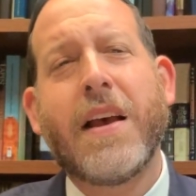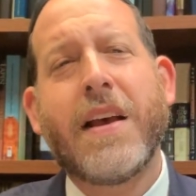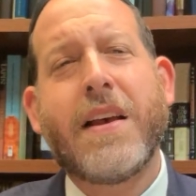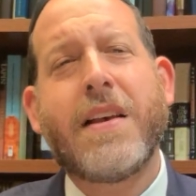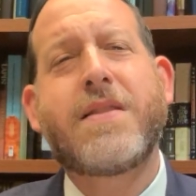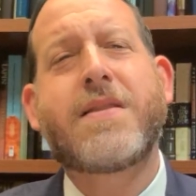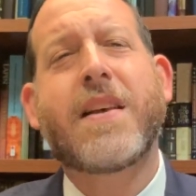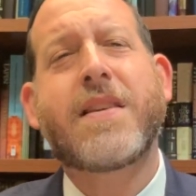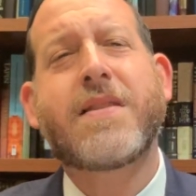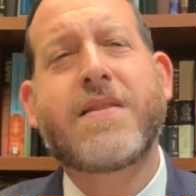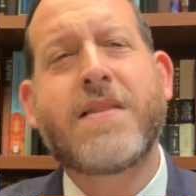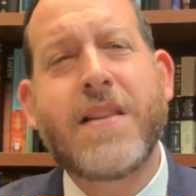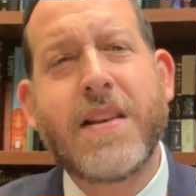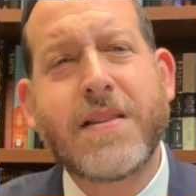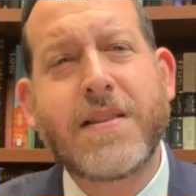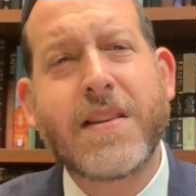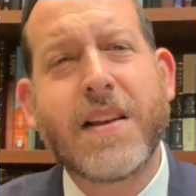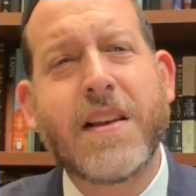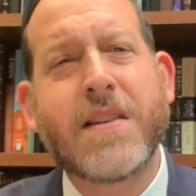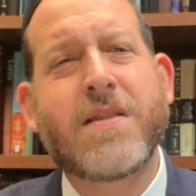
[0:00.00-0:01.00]
He says,
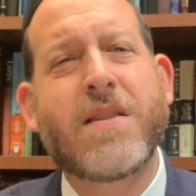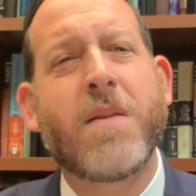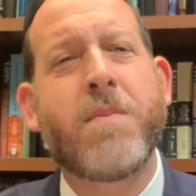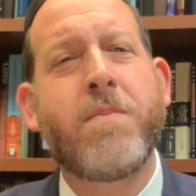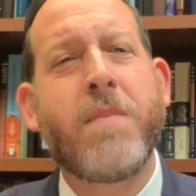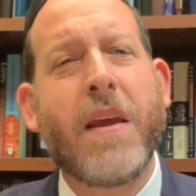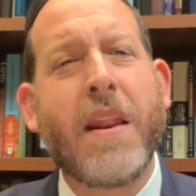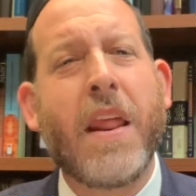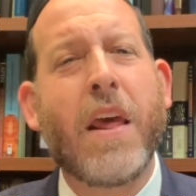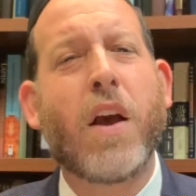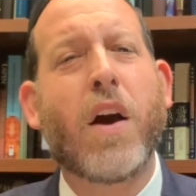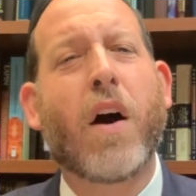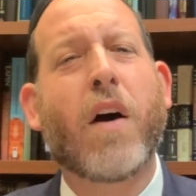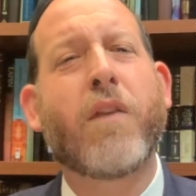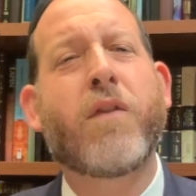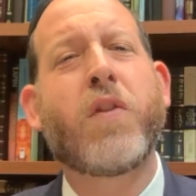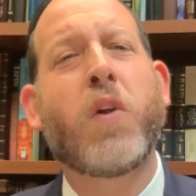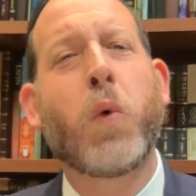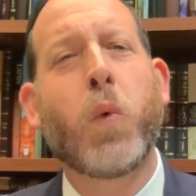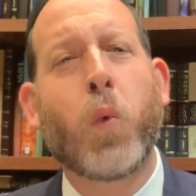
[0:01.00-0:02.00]
this is the meaning
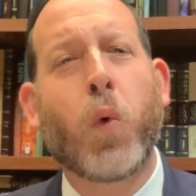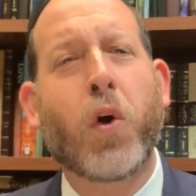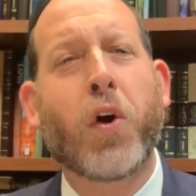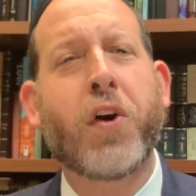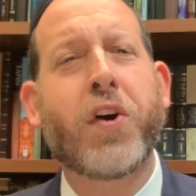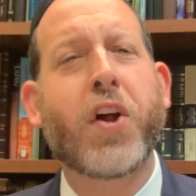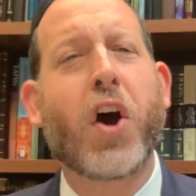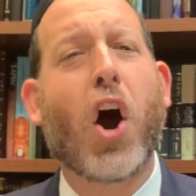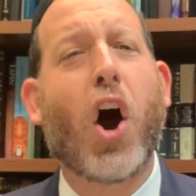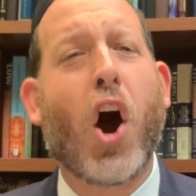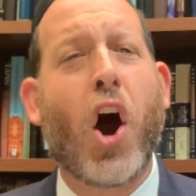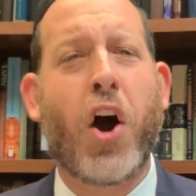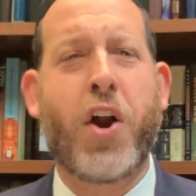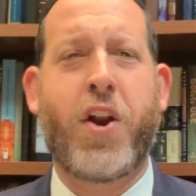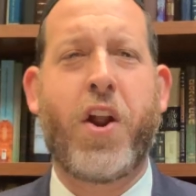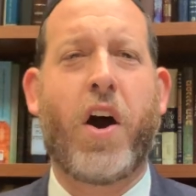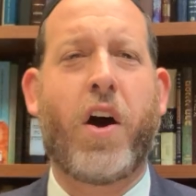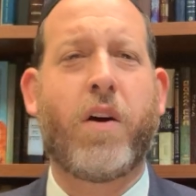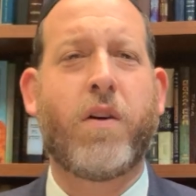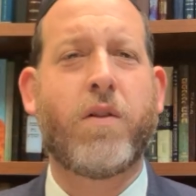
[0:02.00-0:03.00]
of the word
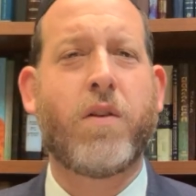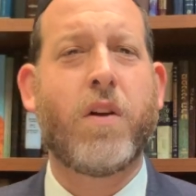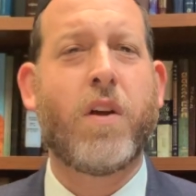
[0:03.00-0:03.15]
Ana.